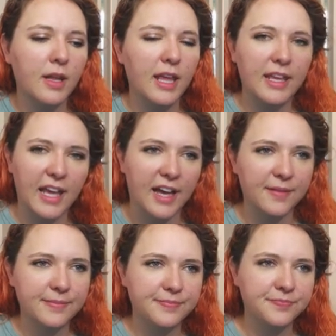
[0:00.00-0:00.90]
Yeah.
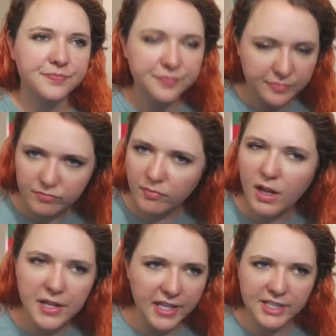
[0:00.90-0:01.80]

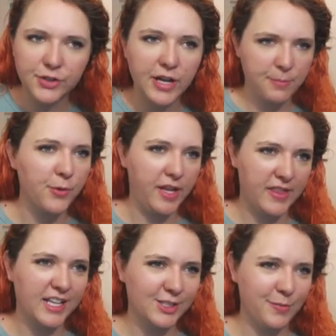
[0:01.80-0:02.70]
Well, that's a great point.
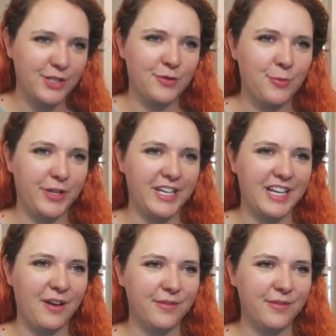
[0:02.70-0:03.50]
Thanks so much for pointing it out.